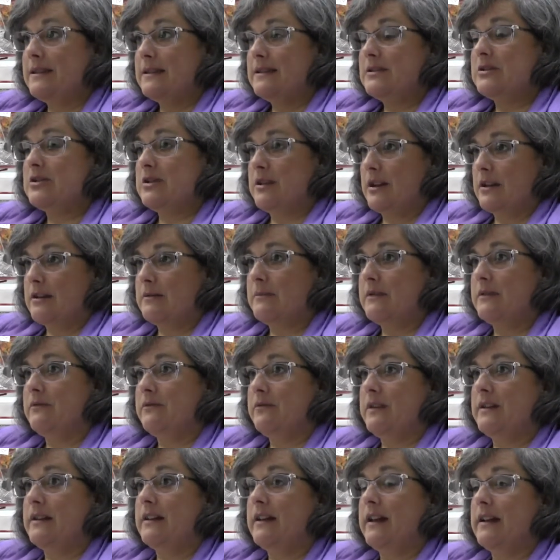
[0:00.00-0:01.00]
this
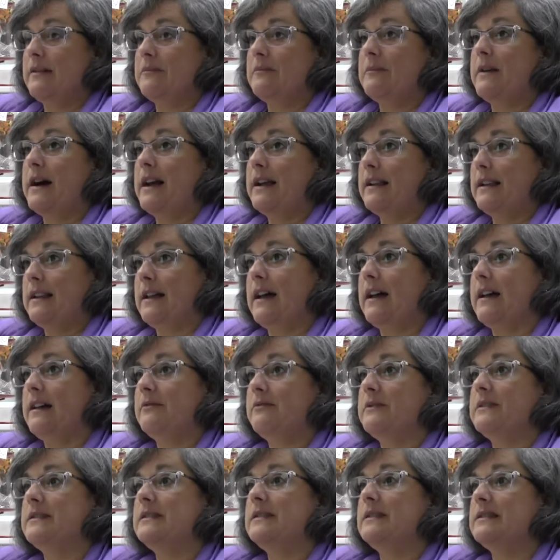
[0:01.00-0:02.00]
gentleman feel like my
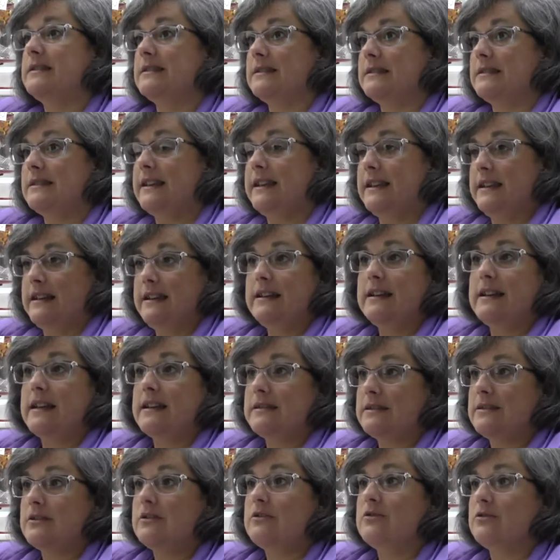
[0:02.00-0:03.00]
life is
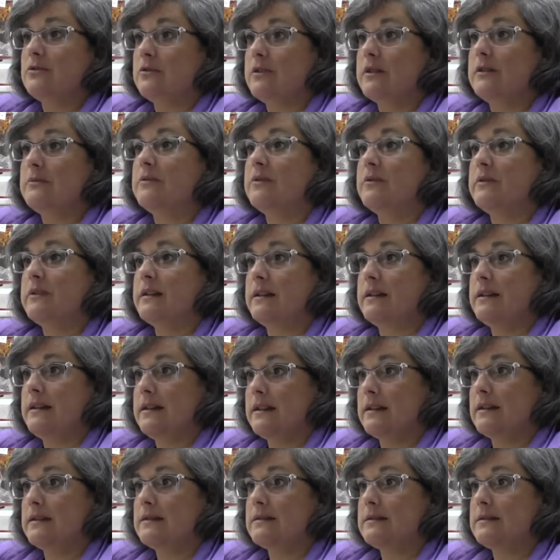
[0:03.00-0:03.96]
any less enjoyable than